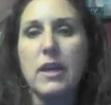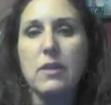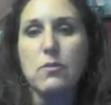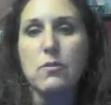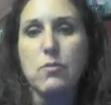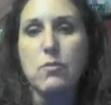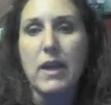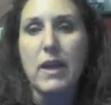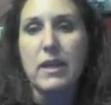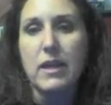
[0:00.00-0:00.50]

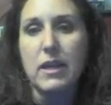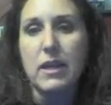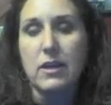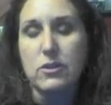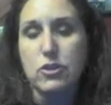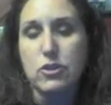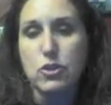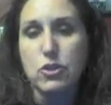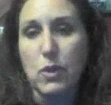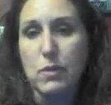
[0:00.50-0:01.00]
in right
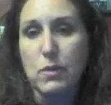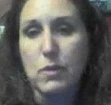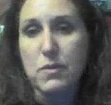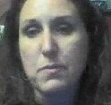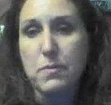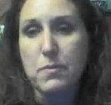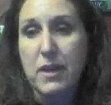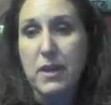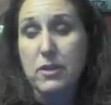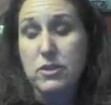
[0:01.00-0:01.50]
here. Join with
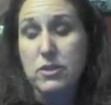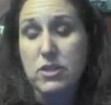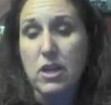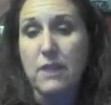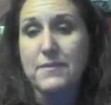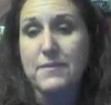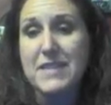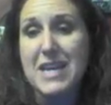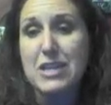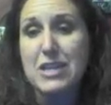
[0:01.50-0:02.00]

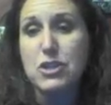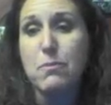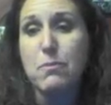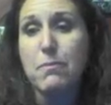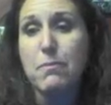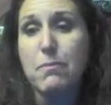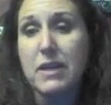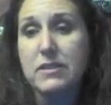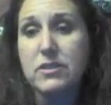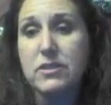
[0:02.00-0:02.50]
Microsoft, and you
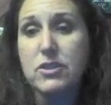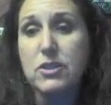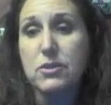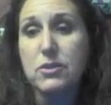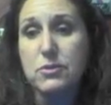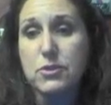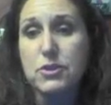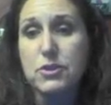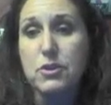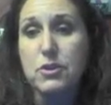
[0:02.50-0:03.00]
must
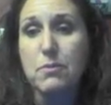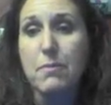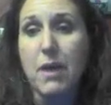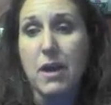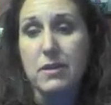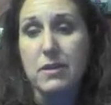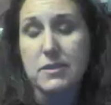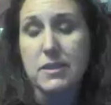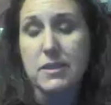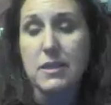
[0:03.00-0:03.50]
use your
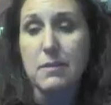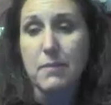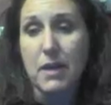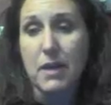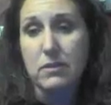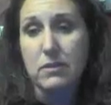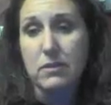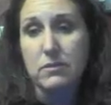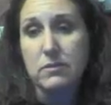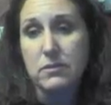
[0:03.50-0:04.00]
Moz
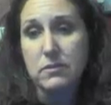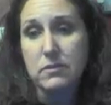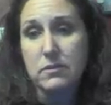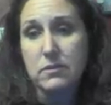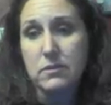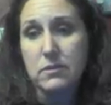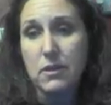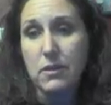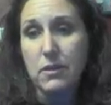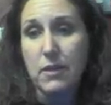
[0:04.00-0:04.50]
email.
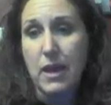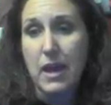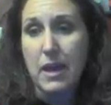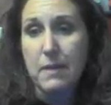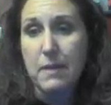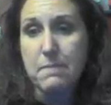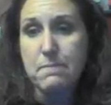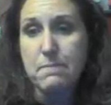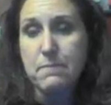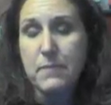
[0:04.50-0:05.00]

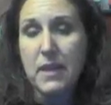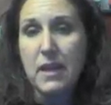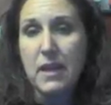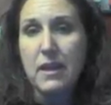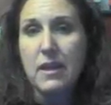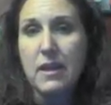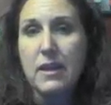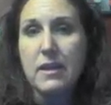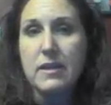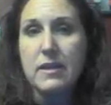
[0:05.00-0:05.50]
Okay?
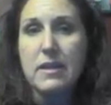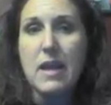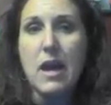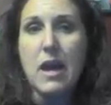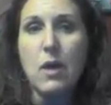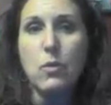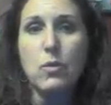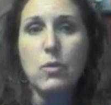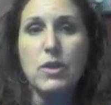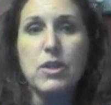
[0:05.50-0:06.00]

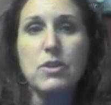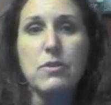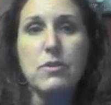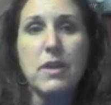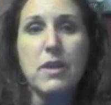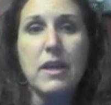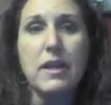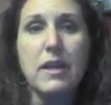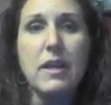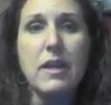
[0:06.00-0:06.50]
Now, when you get